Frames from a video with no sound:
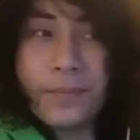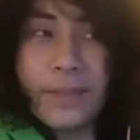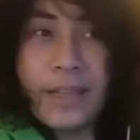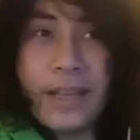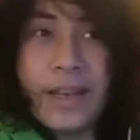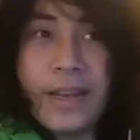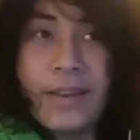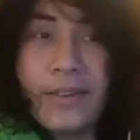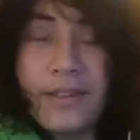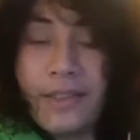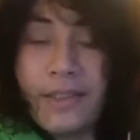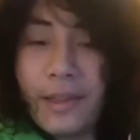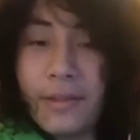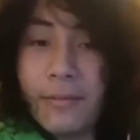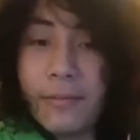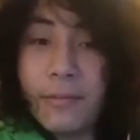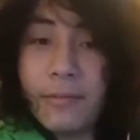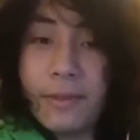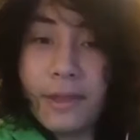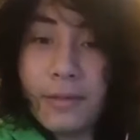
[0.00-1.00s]

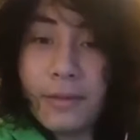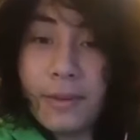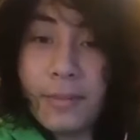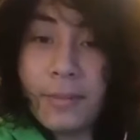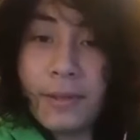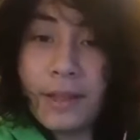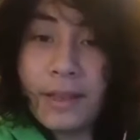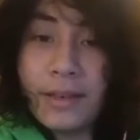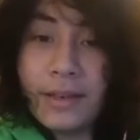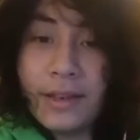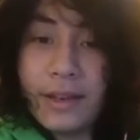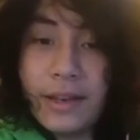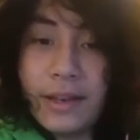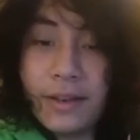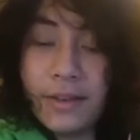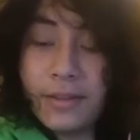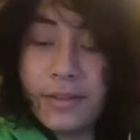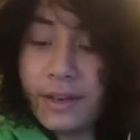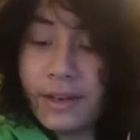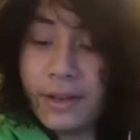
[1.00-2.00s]
They replanted it
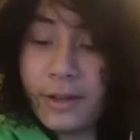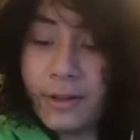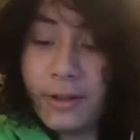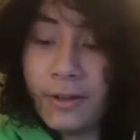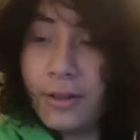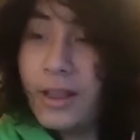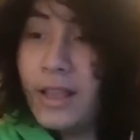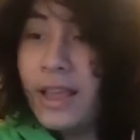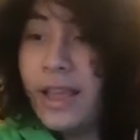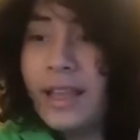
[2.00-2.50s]
near City Hall.